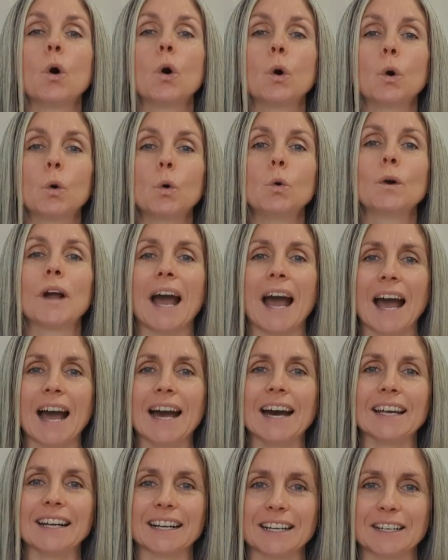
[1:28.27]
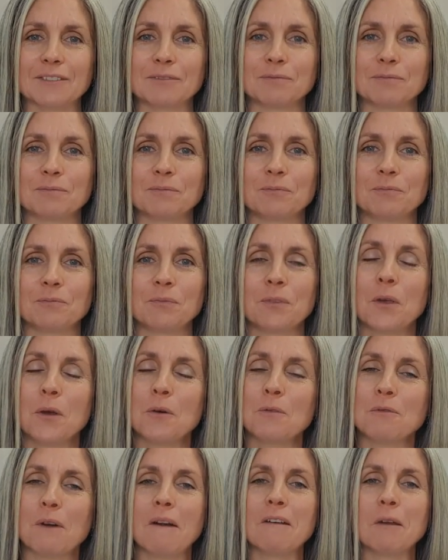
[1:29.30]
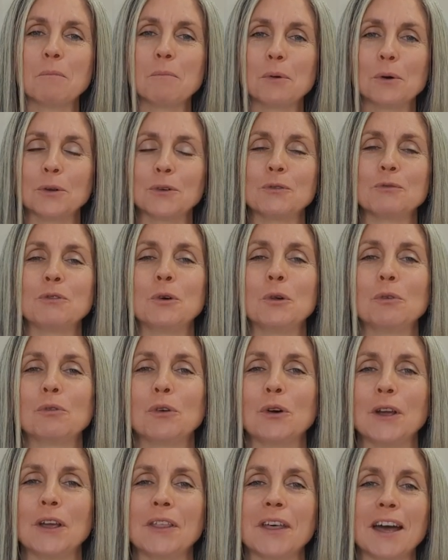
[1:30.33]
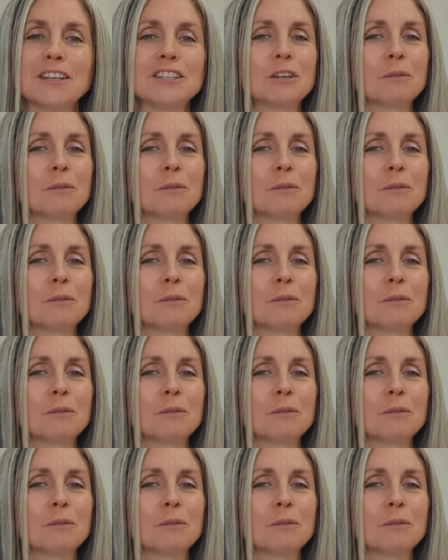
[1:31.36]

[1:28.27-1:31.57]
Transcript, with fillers: Jugar. Very important rule for you there.